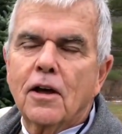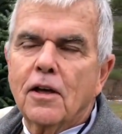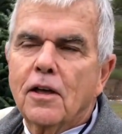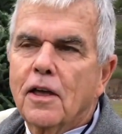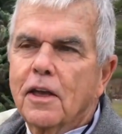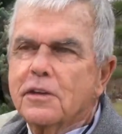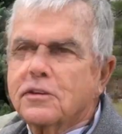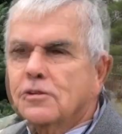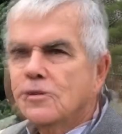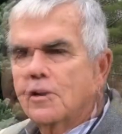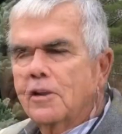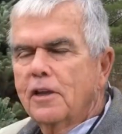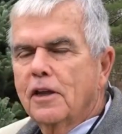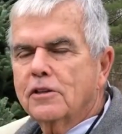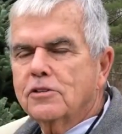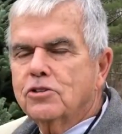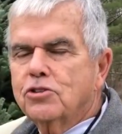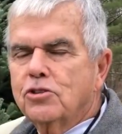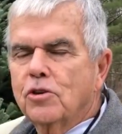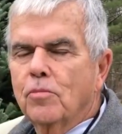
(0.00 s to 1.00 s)
I asked I
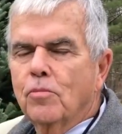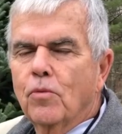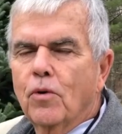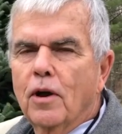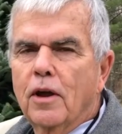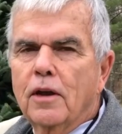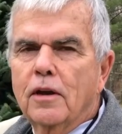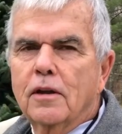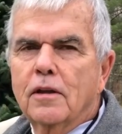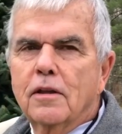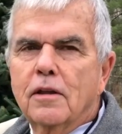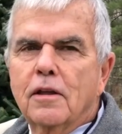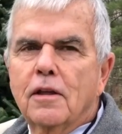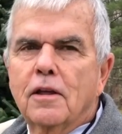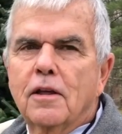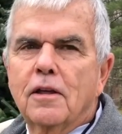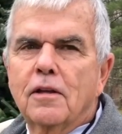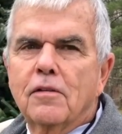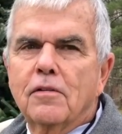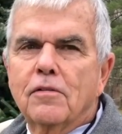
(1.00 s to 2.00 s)
asked Jim White.
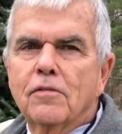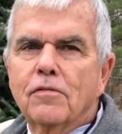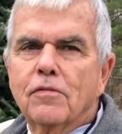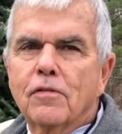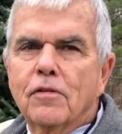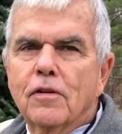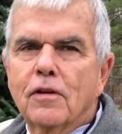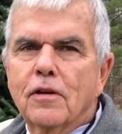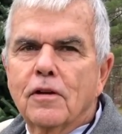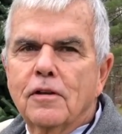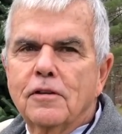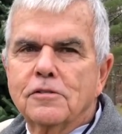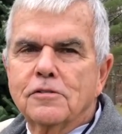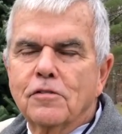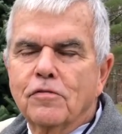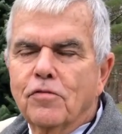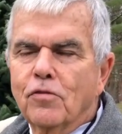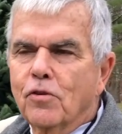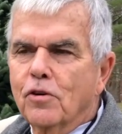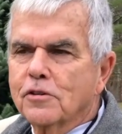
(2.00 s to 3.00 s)
Uh,
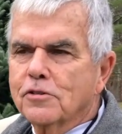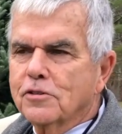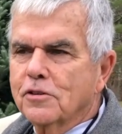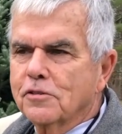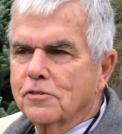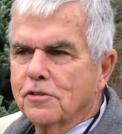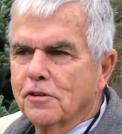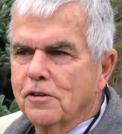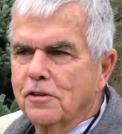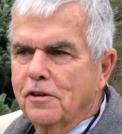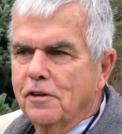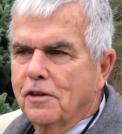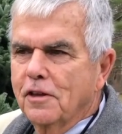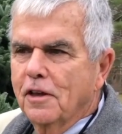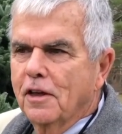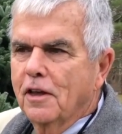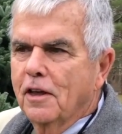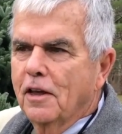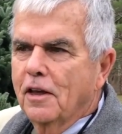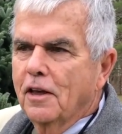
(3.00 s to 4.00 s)
he's the forester, so he
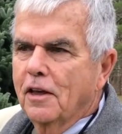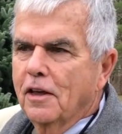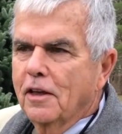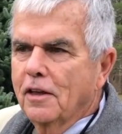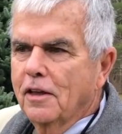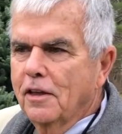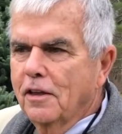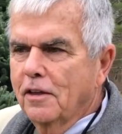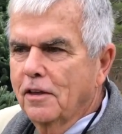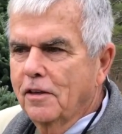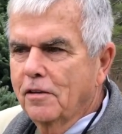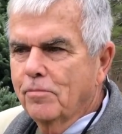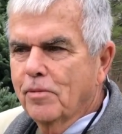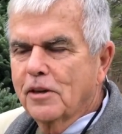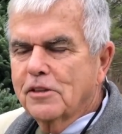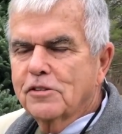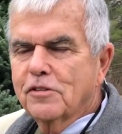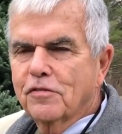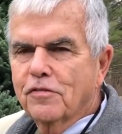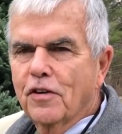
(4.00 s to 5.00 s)
he he
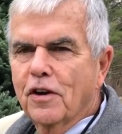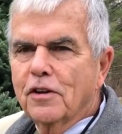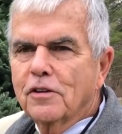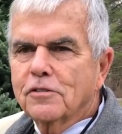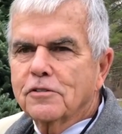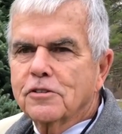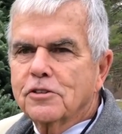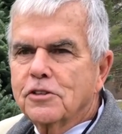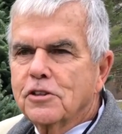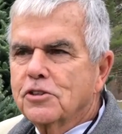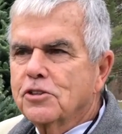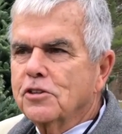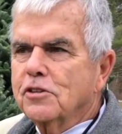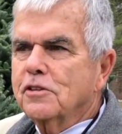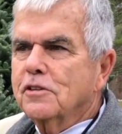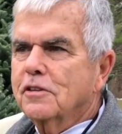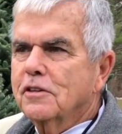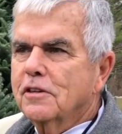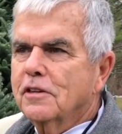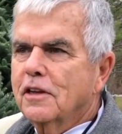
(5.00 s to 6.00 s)
makes the final
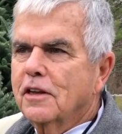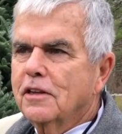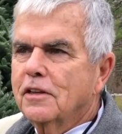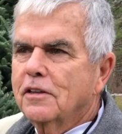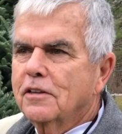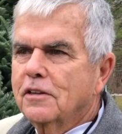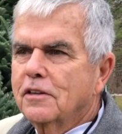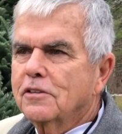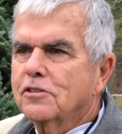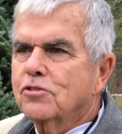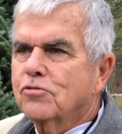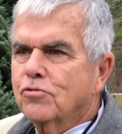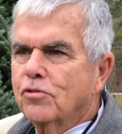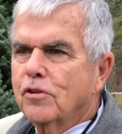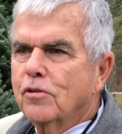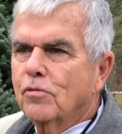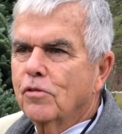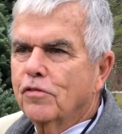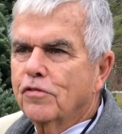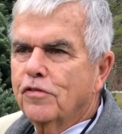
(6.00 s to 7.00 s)
decision that this
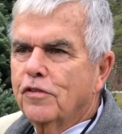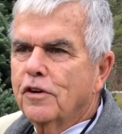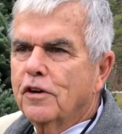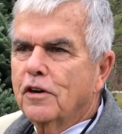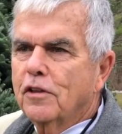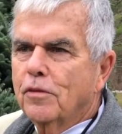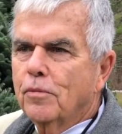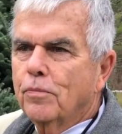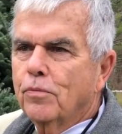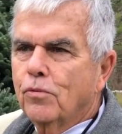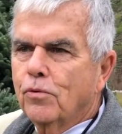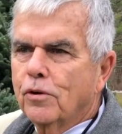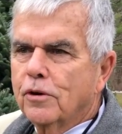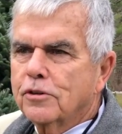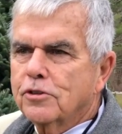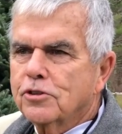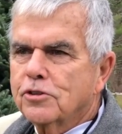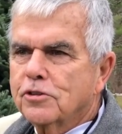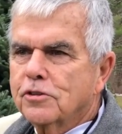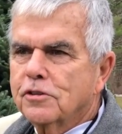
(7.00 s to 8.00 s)
tree will fit on the
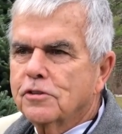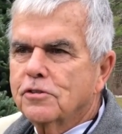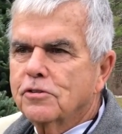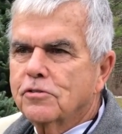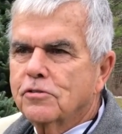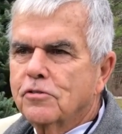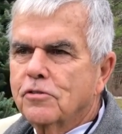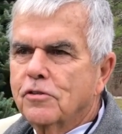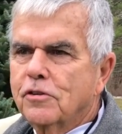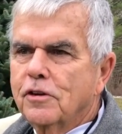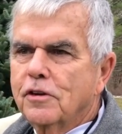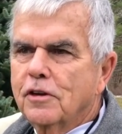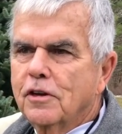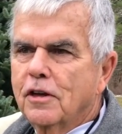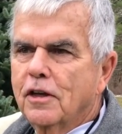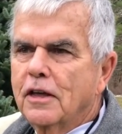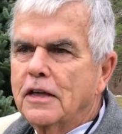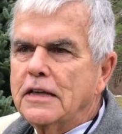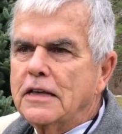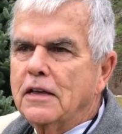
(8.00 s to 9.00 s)
porch. This tree.
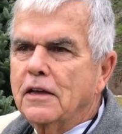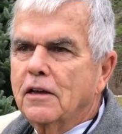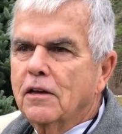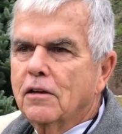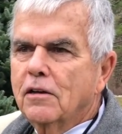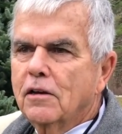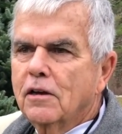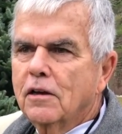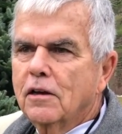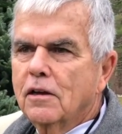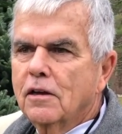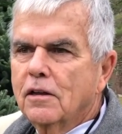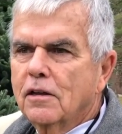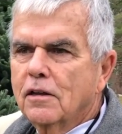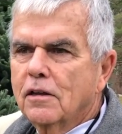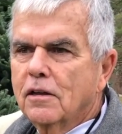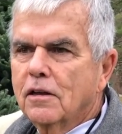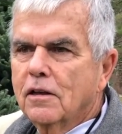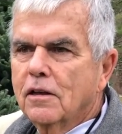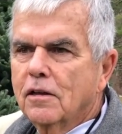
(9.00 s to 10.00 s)
Uh,
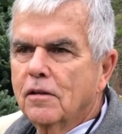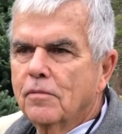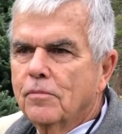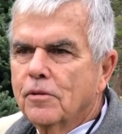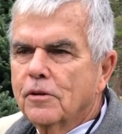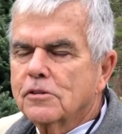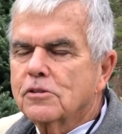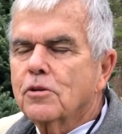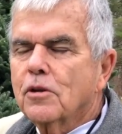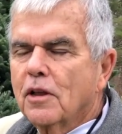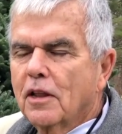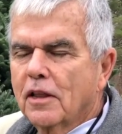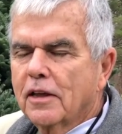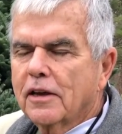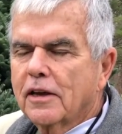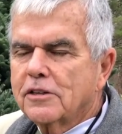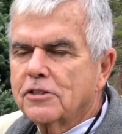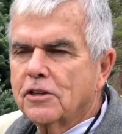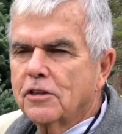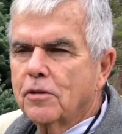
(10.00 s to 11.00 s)
uh, because, uh,
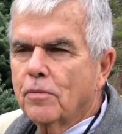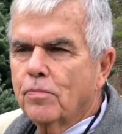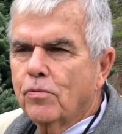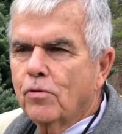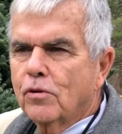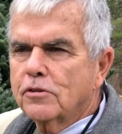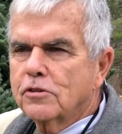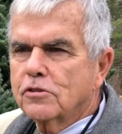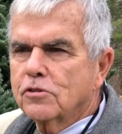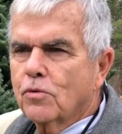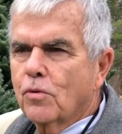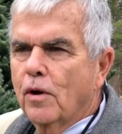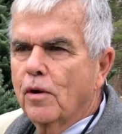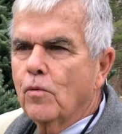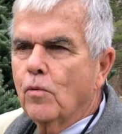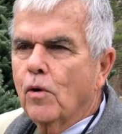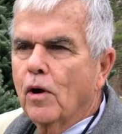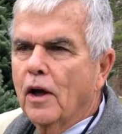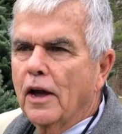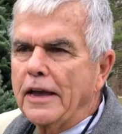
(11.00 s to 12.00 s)
like I said, the porch is
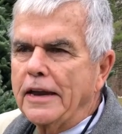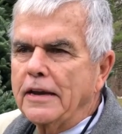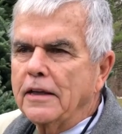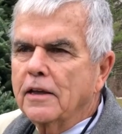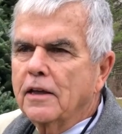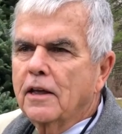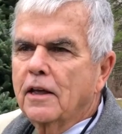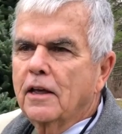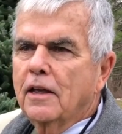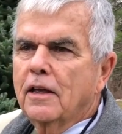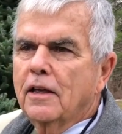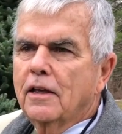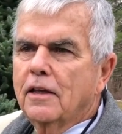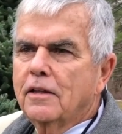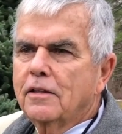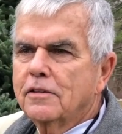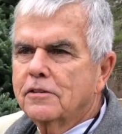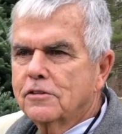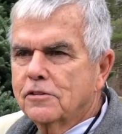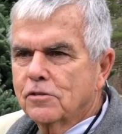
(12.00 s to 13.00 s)
quite wide,
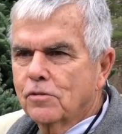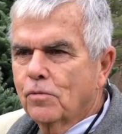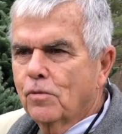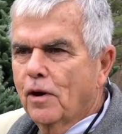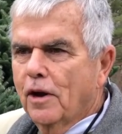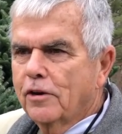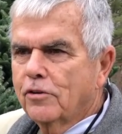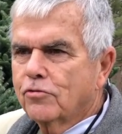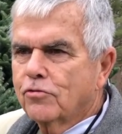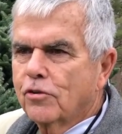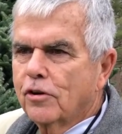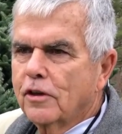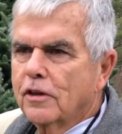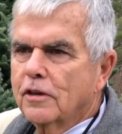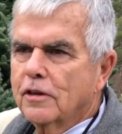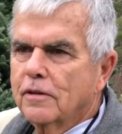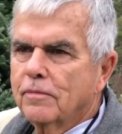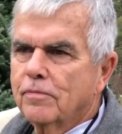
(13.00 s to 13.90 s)
and this is a wide tree.